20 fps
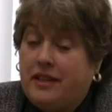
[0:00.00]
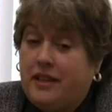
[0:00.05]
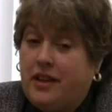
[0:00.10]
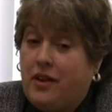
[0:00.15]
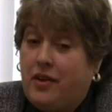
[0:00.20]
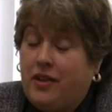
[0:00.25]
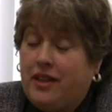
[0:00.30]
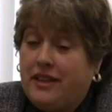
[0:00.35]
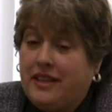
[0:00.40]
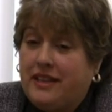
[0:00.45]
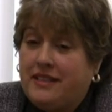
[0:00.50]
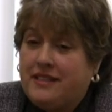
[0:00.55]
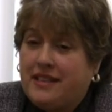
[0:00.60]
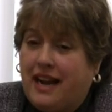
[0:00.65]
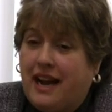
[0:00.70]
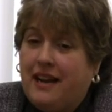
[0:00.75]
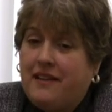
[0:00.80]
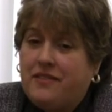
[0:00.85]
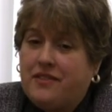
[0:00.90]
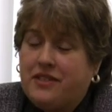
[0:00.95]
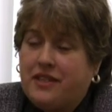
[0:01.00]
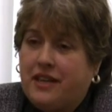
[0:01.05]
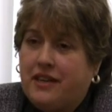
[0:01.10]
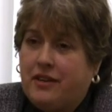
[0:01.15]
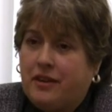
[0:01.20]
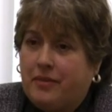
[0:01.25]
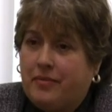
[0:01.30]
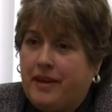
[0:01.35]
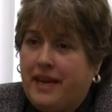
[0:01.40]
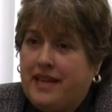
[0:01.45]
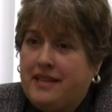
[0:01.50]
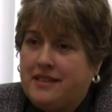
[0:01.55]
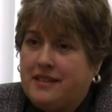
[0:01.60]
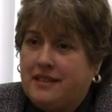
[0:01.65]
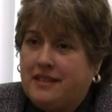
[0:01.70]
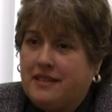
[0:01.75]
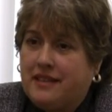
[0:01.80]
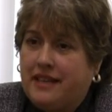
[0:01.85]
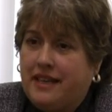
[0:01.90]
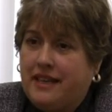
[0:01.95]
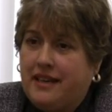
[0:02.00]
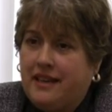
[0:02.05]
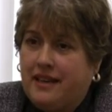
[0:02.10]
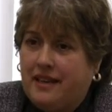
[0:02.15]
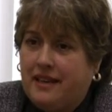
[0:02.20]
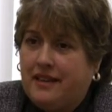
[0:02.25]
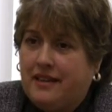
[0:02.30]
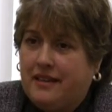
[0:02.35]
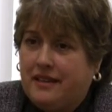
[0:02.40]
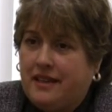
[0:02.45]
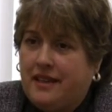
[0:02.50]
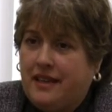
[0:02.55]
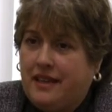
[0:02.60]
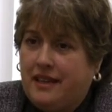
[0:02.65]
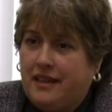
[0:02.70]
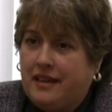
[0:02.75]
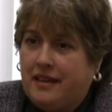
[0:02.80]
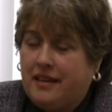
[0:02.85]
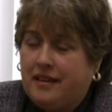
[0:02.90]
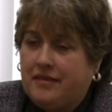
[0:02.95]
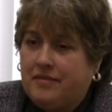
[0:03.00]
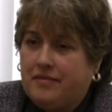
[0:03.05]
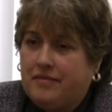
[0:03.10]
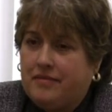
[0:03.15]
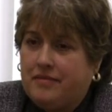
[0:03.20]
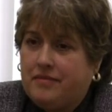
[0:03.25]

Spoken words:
The only things that I've seen are basically the